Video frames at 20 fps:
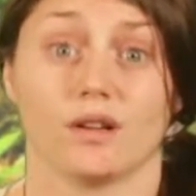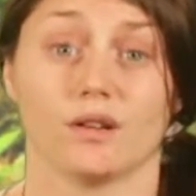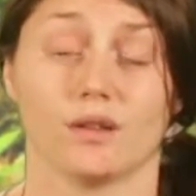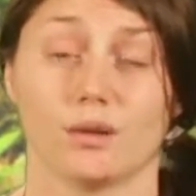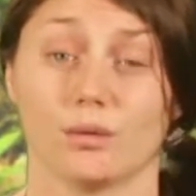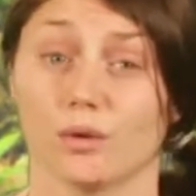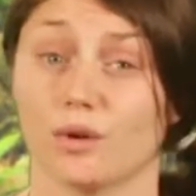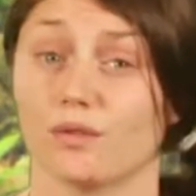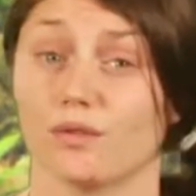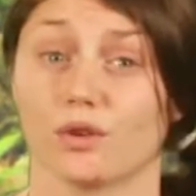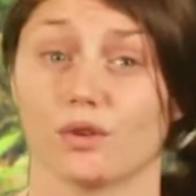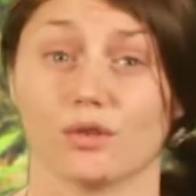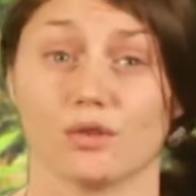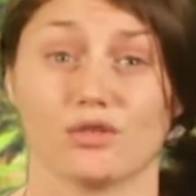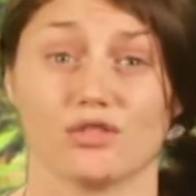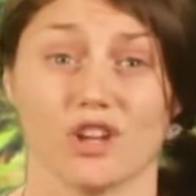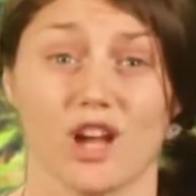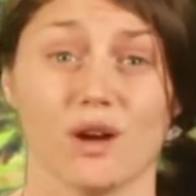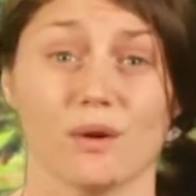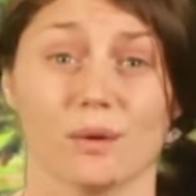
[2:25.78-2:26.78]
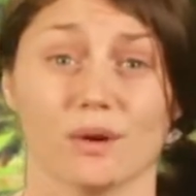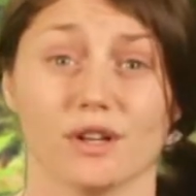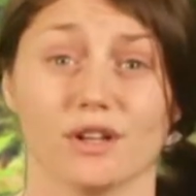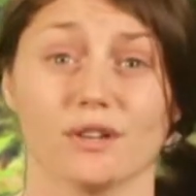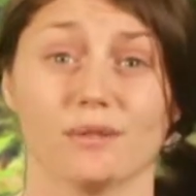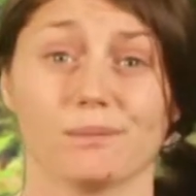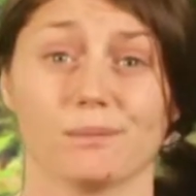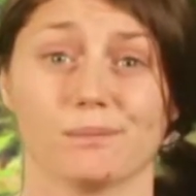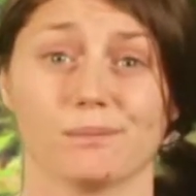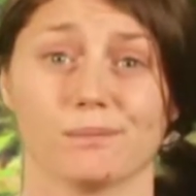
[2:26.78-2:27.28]
The river grew
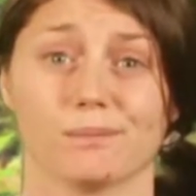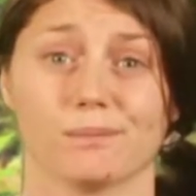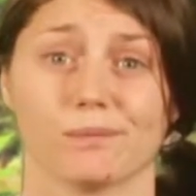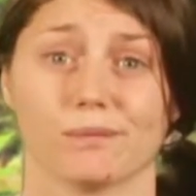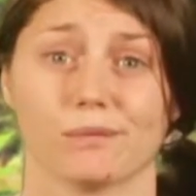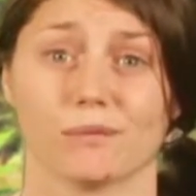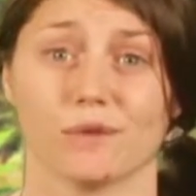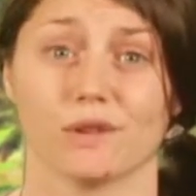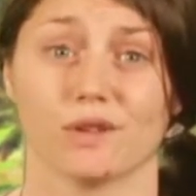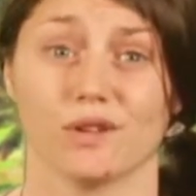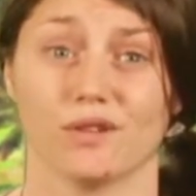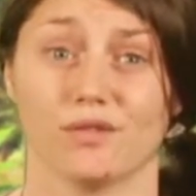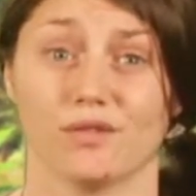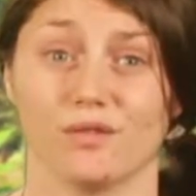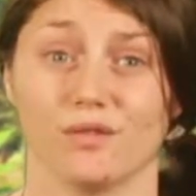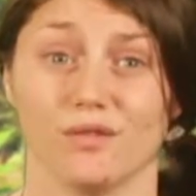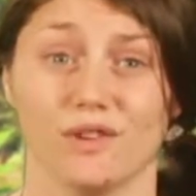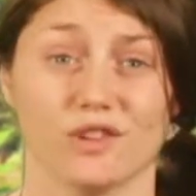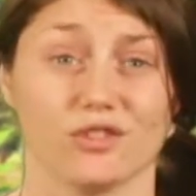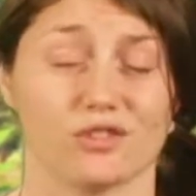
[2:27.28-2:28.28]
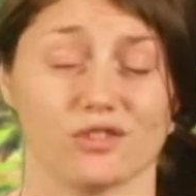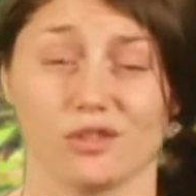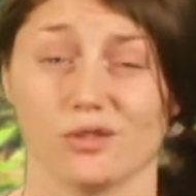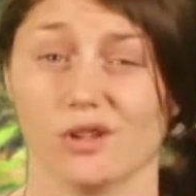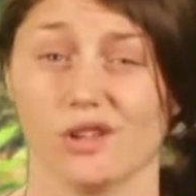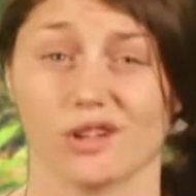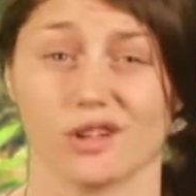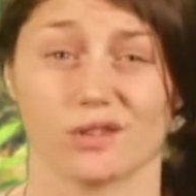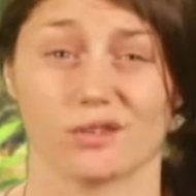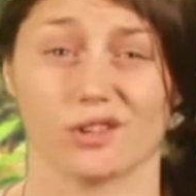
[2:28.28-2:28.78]
shallower. The fish no
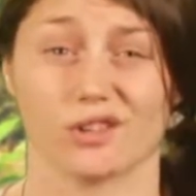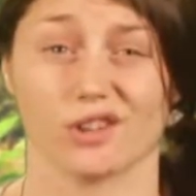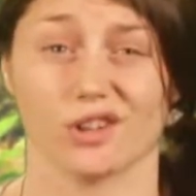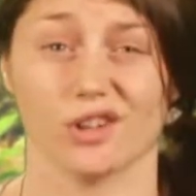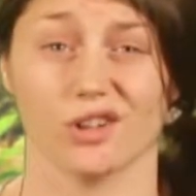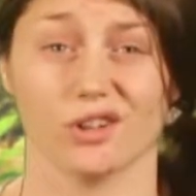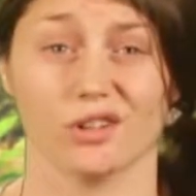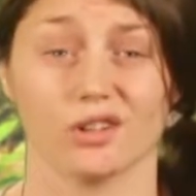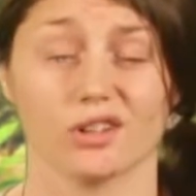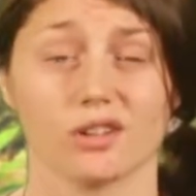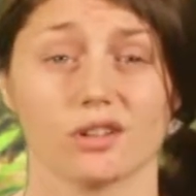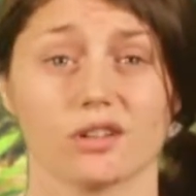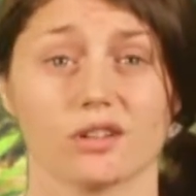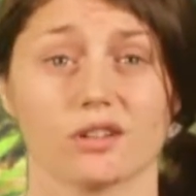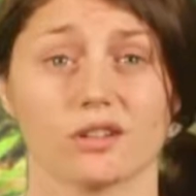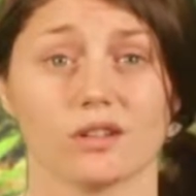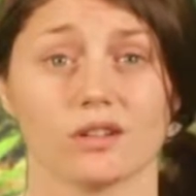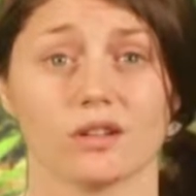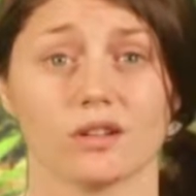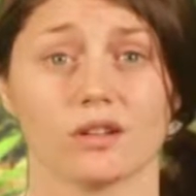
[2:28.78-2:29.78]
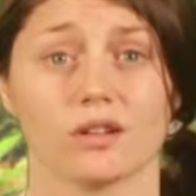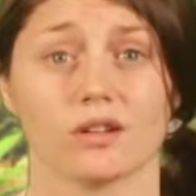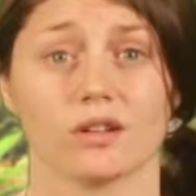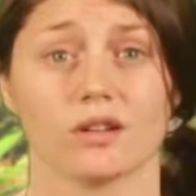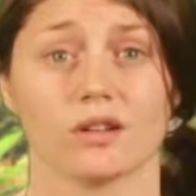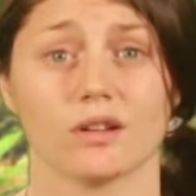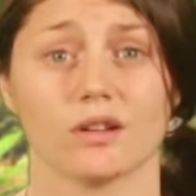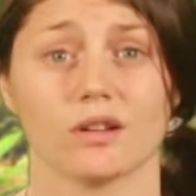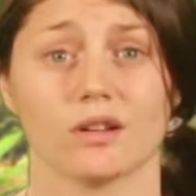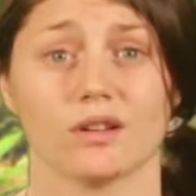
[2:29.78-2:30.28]
longer returned.
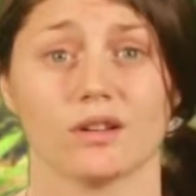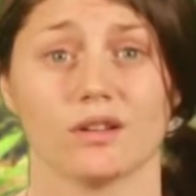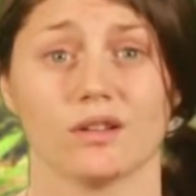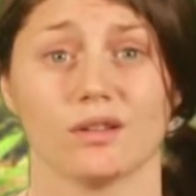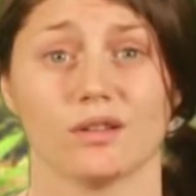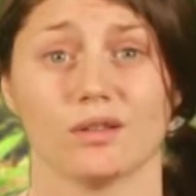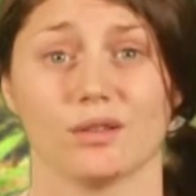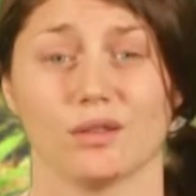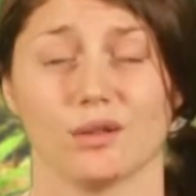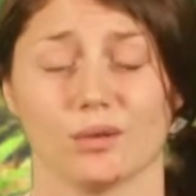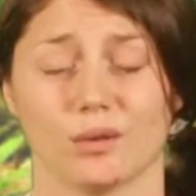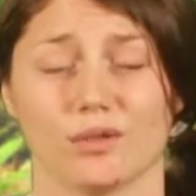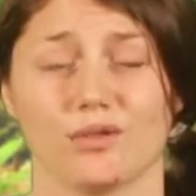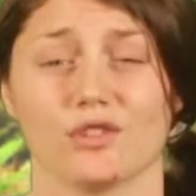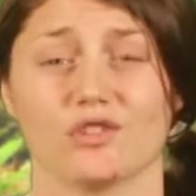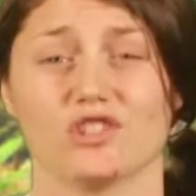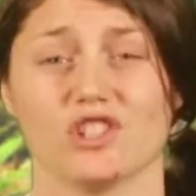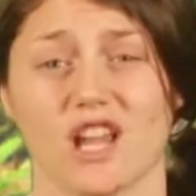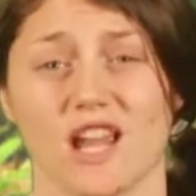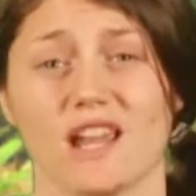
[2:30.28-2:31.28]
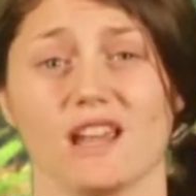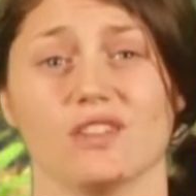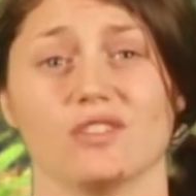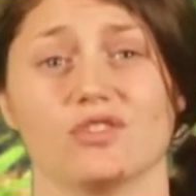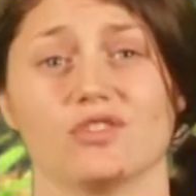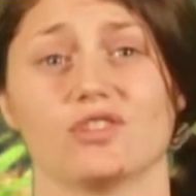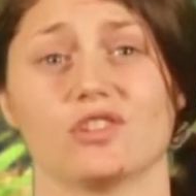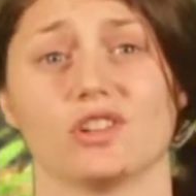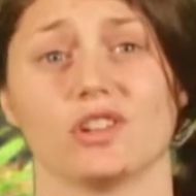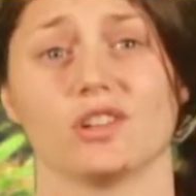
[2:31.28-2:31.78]
The river
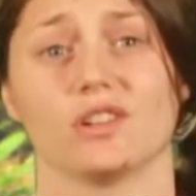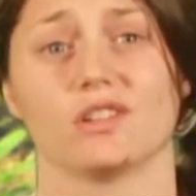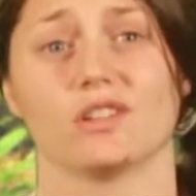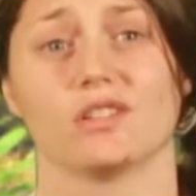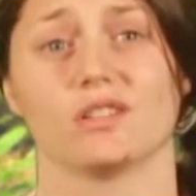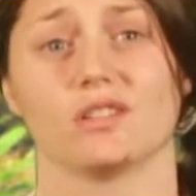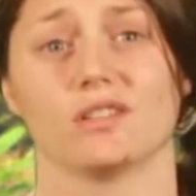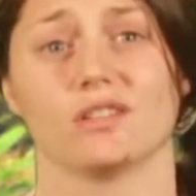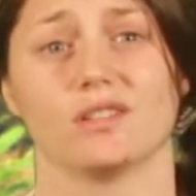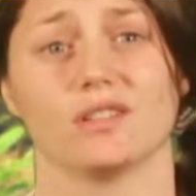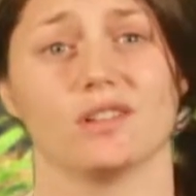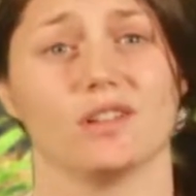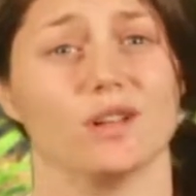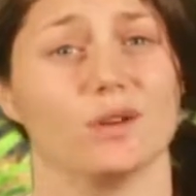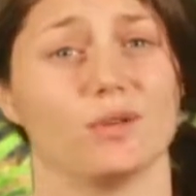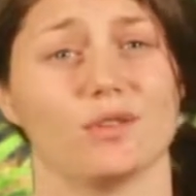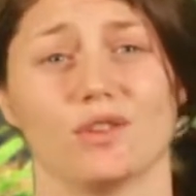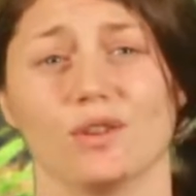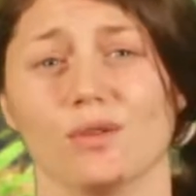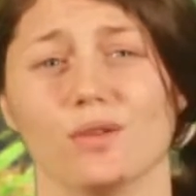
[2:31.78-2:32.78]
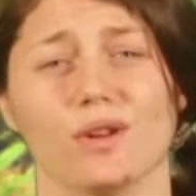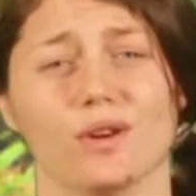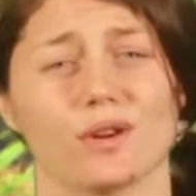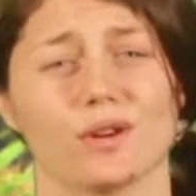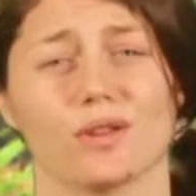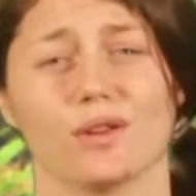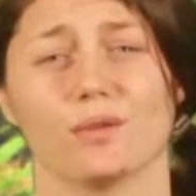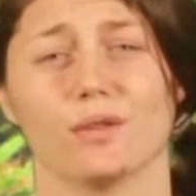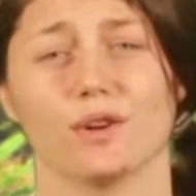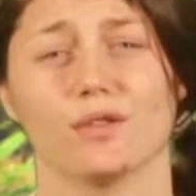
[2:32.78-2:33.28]
changed. It was no
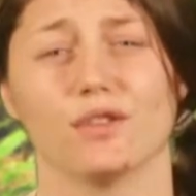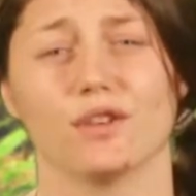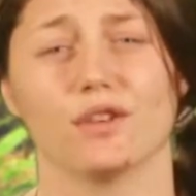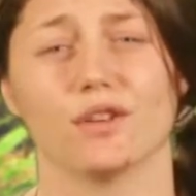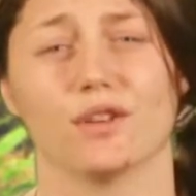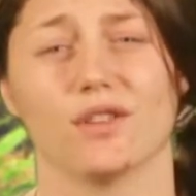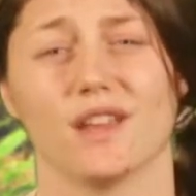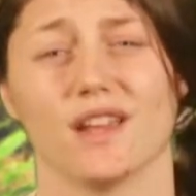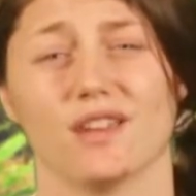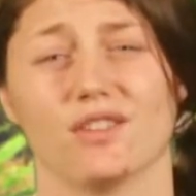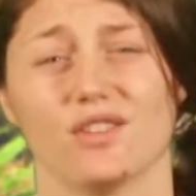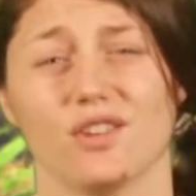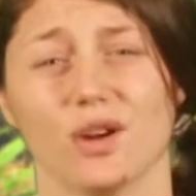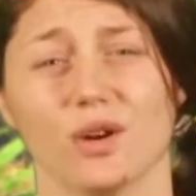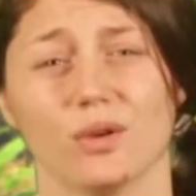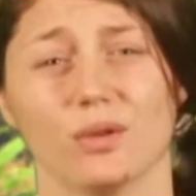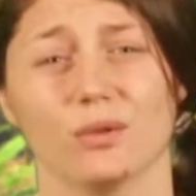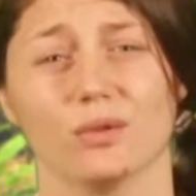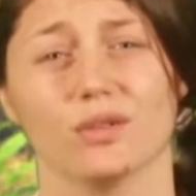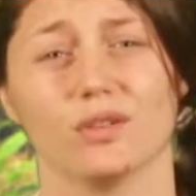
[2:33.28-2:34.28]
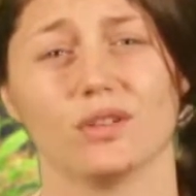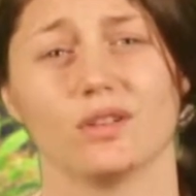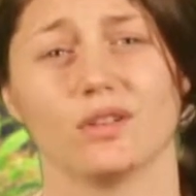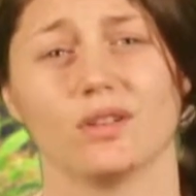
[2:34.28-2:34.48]
longer the river they had known.